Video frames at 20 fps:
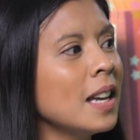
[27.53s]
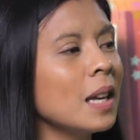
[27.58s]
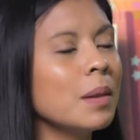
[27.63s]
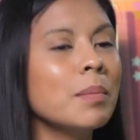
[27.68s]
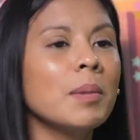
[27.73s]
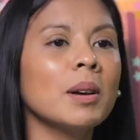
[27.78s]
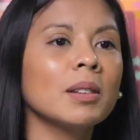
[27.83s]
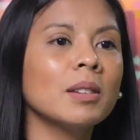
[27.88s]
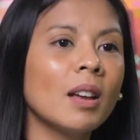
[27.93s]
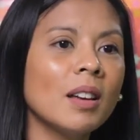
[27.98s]

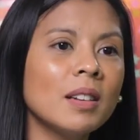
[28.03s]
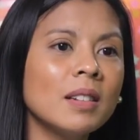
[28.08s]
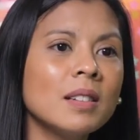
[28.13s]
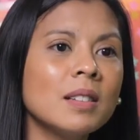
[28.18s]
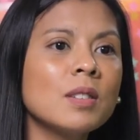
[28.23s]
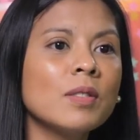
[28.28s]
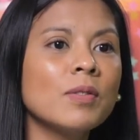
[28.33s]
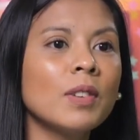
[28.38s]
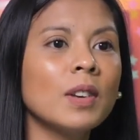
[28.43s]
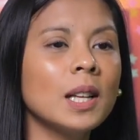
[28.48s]
In
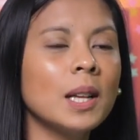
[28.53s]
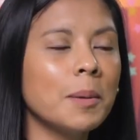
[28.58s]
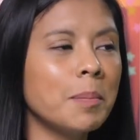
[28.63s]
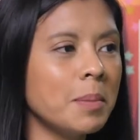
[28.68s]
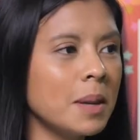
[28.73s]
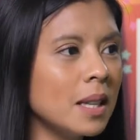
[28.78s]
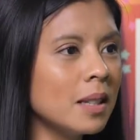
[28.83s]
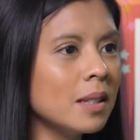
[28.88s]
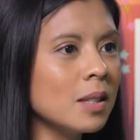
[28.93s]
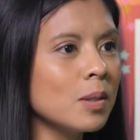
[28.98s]
McDonald's
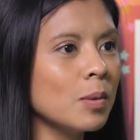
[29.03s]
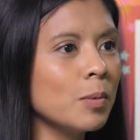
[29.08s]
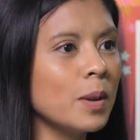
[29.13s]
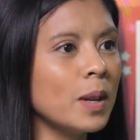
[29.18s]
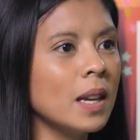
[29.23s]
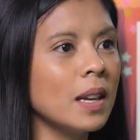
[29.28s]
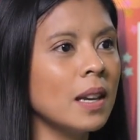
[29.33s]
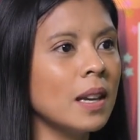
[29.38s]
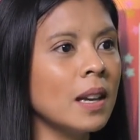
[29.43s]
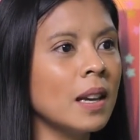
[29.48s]
Philippines,
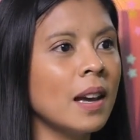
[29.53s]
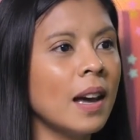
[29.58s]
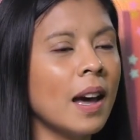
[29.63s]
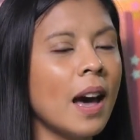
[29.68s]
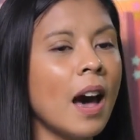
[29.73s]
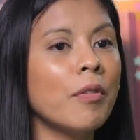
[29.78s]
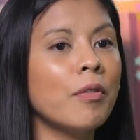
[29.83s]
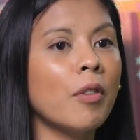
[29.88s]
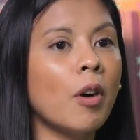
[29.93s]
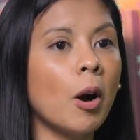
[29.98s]
we
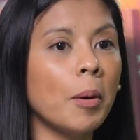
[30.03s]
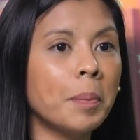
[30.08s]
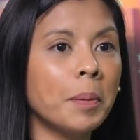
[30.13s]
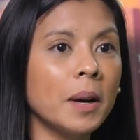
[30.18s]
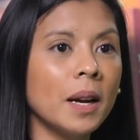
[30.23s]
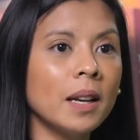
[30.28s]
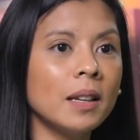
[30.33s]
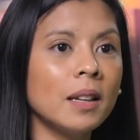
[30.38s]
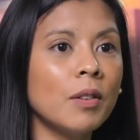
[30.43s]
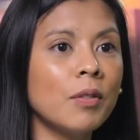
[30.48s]
have
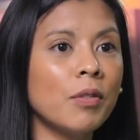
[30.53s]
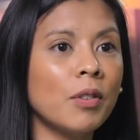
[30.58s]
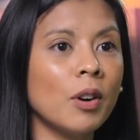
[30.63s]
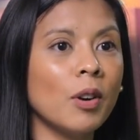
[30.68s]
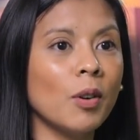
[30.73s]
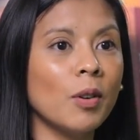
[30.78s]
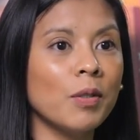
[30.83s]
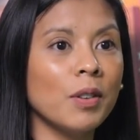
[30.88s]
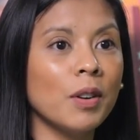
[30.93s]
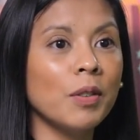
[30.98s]
operated for
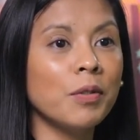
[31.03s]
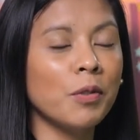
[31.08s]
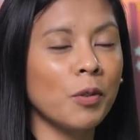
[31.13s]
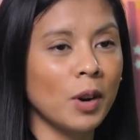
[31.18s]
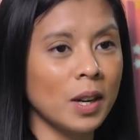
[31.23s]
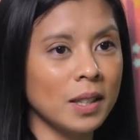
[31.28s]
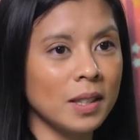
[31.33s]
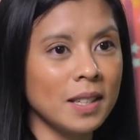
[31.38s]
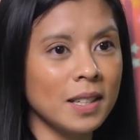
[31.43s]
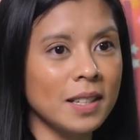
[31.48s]
over
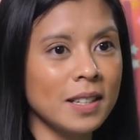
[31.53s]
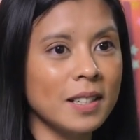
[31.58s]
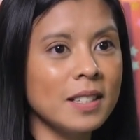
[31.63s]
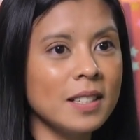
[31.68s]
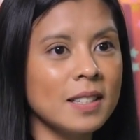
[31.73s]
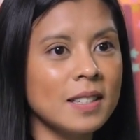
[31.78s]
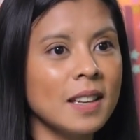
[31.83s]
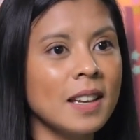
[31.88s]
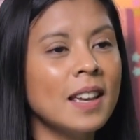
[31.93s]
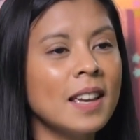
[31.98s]
40
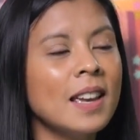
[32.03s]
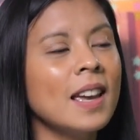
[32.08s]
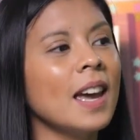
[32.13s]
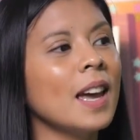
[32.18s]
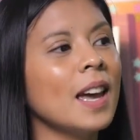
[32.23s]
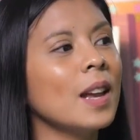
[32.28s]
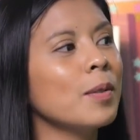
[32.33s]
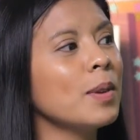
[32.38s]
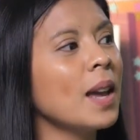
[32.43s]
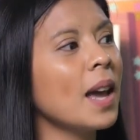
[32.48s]
years,
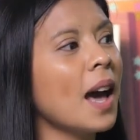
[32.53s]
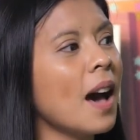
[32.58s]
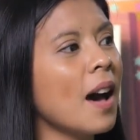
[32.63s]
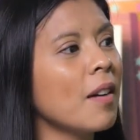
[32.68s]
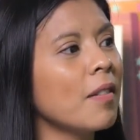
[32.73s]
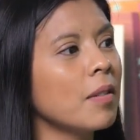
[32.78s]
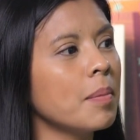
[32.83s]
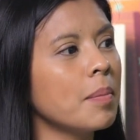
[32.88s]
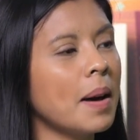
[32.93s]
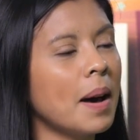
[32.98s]
and we
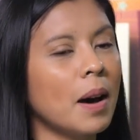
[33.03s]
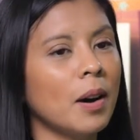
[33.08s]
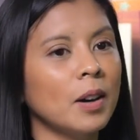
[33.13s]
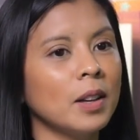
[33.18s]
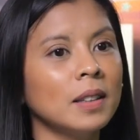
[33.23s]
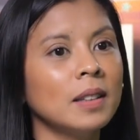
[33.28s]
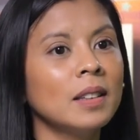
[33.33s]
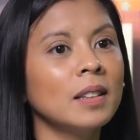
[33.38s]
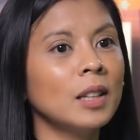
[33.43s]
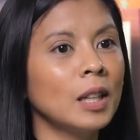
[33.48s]
have
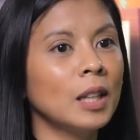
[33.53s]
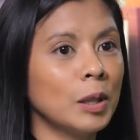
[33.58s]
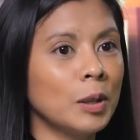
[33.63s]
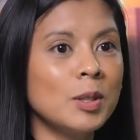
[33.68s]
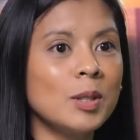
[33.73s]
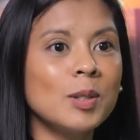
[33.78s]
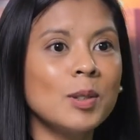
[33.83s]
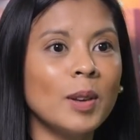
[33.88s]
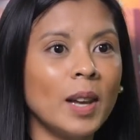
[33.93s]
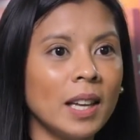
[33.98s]
about
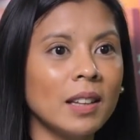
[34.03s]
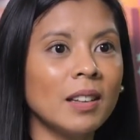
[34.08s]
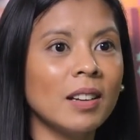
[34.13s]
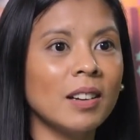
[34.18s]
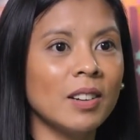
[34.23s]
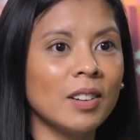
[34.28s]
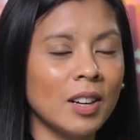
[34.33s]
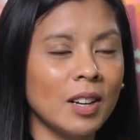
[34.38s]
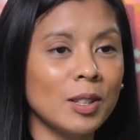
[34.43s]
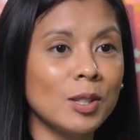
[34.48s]
close to
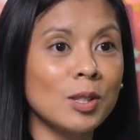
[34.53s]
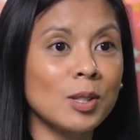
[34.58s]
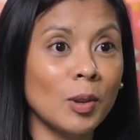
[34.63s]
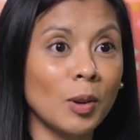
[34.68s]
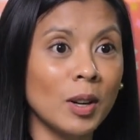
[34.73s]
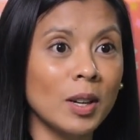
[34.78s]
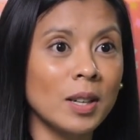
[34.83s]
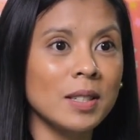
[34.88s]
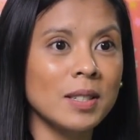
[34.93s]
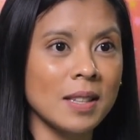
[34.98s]
800
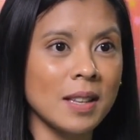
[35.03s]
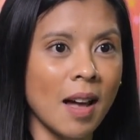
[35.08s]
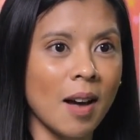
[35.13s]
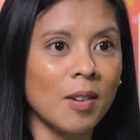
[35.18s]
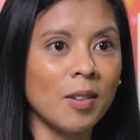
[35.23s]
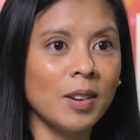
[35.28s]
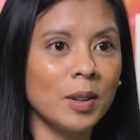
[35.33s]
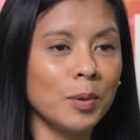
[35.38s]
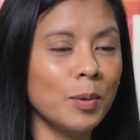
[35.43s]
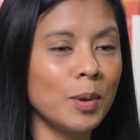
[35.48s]
stores
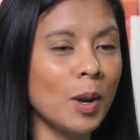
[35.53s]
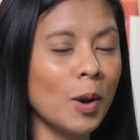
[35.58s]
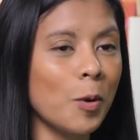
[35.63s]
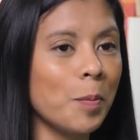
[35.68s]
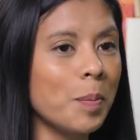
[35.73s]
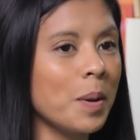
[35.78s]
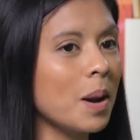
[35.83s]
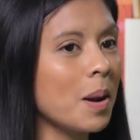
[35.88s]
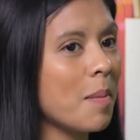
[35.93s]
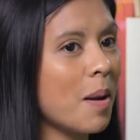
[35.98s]
now, and we
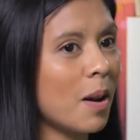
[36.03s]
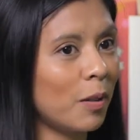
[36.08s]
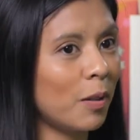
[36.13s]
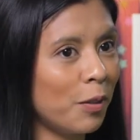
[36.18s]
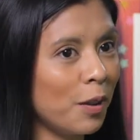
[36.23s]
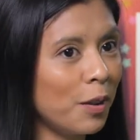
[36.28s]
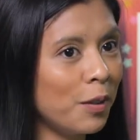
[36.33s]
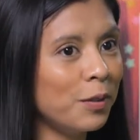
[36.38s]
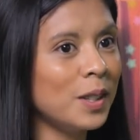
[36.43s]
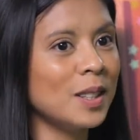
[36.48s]
open about
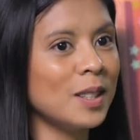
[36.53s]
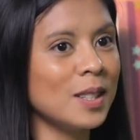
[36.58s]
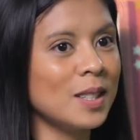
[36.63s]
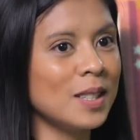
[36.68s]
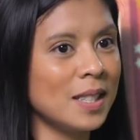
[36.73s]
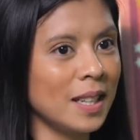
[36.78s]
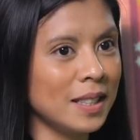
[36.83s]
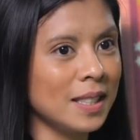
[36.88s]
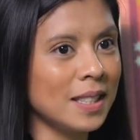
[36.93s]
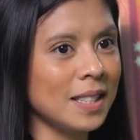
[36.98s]
50 to
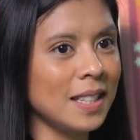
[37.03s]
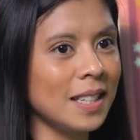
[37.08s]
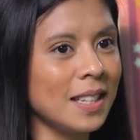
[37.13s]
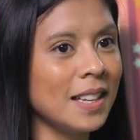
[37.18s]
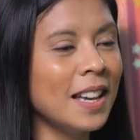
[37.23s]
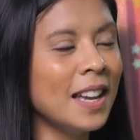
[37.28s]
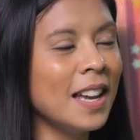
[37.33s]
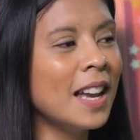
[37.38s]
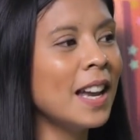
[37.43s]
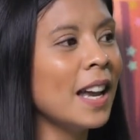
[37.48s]

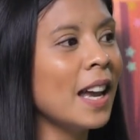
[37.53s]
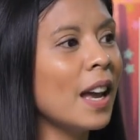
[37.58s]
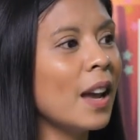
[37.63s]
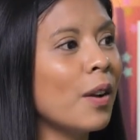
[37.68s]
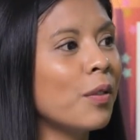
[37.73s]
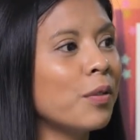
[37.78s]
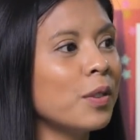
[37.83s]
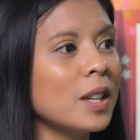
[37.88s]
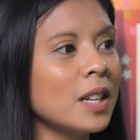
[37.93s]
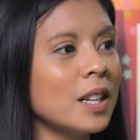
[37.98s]
60
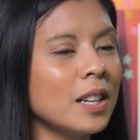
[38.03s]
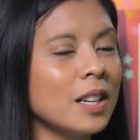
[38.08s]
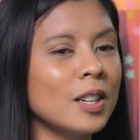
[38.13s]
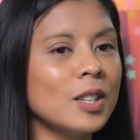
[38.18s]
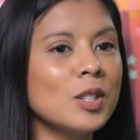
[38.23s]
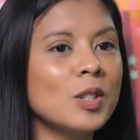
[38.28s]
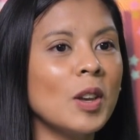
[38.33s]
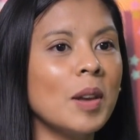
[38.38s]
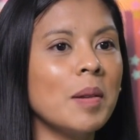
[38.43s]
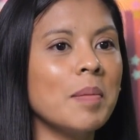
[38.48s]
every
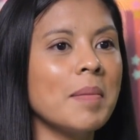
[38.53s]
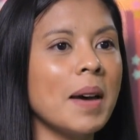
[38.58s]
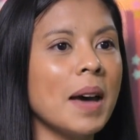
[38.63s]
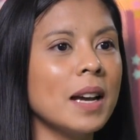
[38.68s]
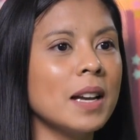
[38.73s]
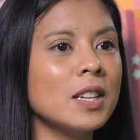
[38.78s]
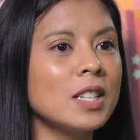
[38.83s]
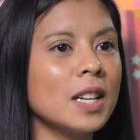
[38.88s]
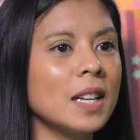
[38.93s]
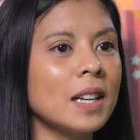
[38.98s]
year. So
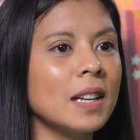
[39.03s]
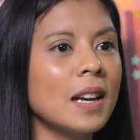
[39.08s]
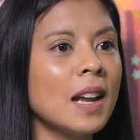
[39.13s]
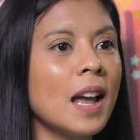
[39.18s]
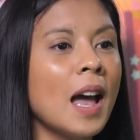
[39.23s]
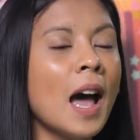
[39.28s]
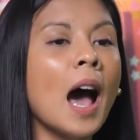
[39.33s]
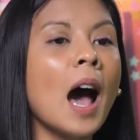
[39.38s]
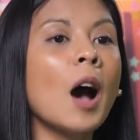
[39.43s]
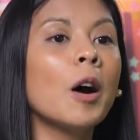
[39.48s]
imagine
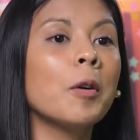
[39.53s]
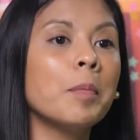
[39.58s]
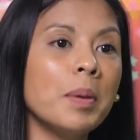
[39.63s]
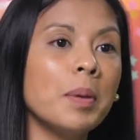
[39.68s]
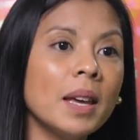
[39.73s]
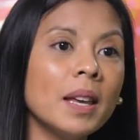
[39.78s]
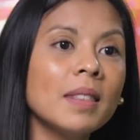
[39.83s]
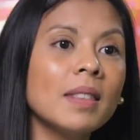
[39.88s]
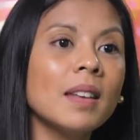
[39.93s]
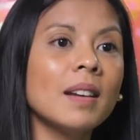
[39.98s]
how
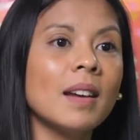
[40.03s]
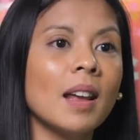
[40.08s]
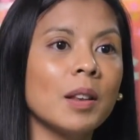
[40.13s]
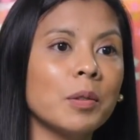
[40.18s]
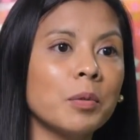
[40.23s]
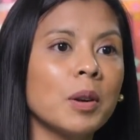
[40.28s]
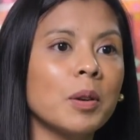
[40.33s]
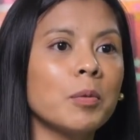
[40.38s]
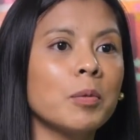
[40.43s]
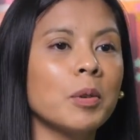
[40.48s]
big the
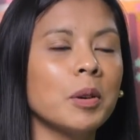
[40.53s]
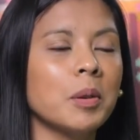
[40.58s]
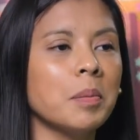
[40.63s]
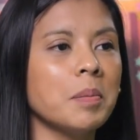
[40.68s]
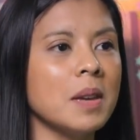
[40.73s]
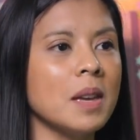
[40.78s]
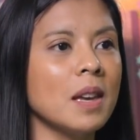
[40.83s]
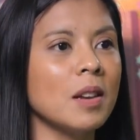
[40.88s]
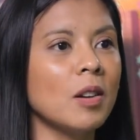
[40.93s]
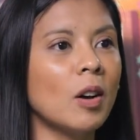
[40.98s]
network will
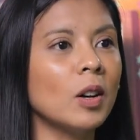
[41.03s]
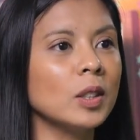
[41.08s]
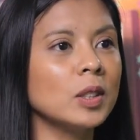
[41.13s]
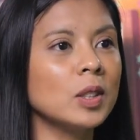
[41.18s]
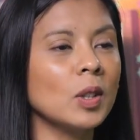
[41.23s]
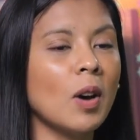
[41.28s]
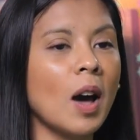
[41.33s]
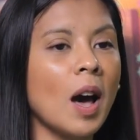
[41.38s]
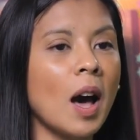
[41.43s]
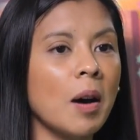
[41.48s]
be and
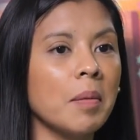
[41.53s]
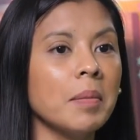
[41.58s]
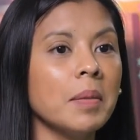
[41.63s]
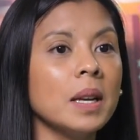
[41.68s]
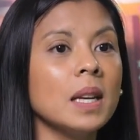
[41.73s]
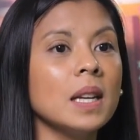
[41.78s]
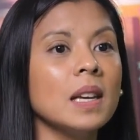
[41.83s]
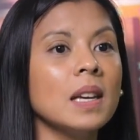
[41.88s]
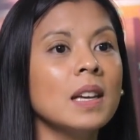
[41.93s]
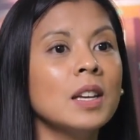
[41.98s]
also how
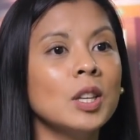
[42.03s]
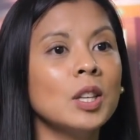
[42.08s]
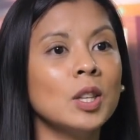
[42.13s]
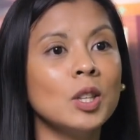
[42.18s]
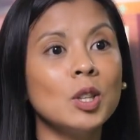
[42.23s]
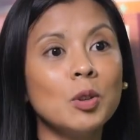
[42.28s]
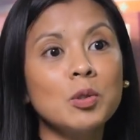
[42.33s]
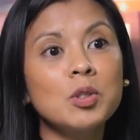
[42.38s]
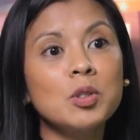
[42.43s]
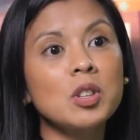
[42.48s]
many
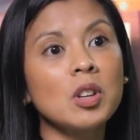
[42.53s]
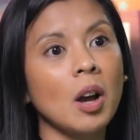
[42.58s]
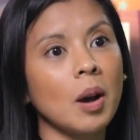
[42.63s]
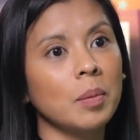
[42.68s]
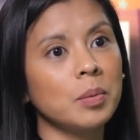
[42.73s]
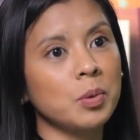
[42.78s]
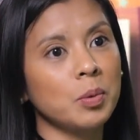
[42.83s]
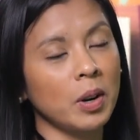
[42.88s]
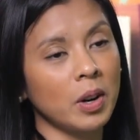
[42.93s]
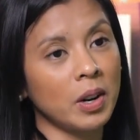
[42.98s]
new
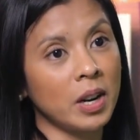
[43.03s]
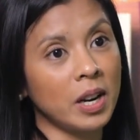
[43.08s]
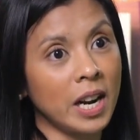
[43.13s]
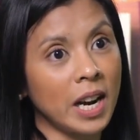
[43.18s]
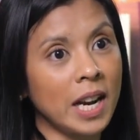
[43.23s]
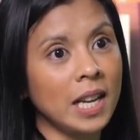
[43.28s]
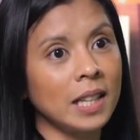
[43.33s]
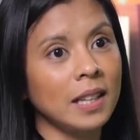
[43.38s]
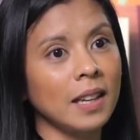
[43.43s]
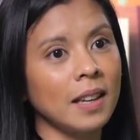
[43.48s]
jobs we're
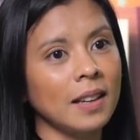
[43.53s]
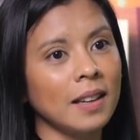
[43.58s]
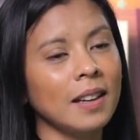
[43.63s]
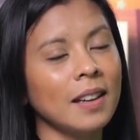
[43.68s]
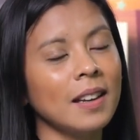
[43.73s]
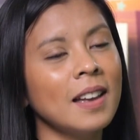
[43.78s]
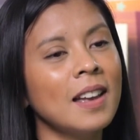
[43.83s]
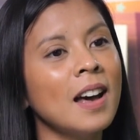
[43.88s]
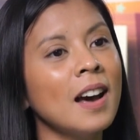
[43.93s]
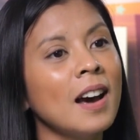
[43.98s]

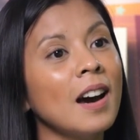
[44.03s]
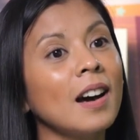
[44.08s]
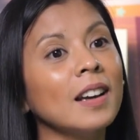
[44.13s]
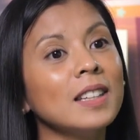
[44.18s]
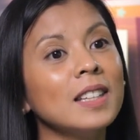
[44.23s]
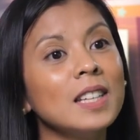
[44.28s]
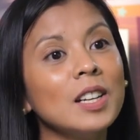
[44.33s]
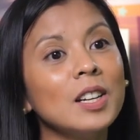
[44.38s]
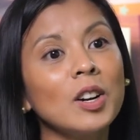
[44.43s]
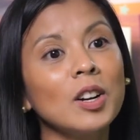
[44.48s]
creating
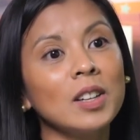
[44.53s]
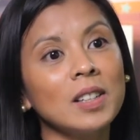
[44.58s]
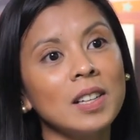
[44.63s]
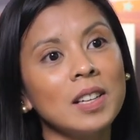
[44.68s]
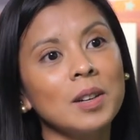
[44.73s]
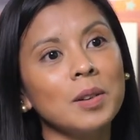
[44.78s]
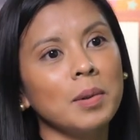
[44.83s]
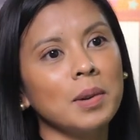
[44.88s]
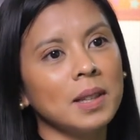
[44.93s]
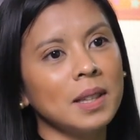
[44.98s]
year on
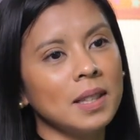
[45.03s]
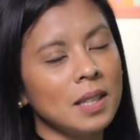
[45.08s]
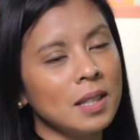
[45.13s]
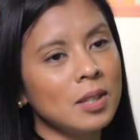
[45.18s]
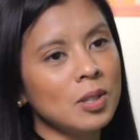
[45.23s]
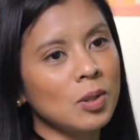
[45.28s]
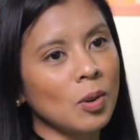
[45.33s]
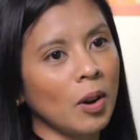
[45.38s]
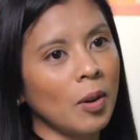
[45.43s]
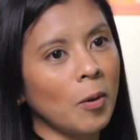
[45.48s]
year with these
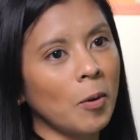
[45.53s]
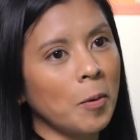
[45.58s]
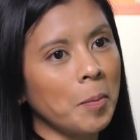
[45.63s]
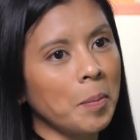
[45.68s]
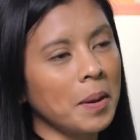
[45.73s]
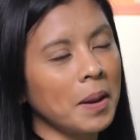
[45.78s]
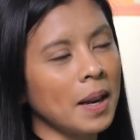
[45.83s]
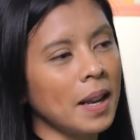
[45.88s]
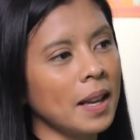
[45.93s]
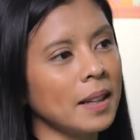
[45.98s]
store
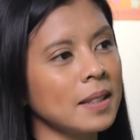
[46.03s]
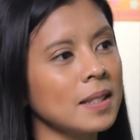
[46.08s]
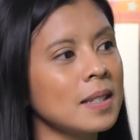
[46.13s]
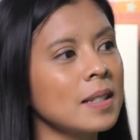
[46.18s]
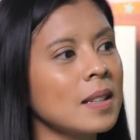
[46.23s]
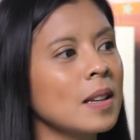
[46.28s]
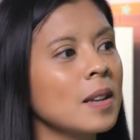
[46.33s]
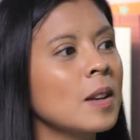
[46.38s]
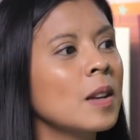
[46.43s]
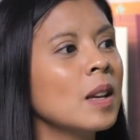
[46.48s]

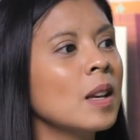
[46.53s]
openings.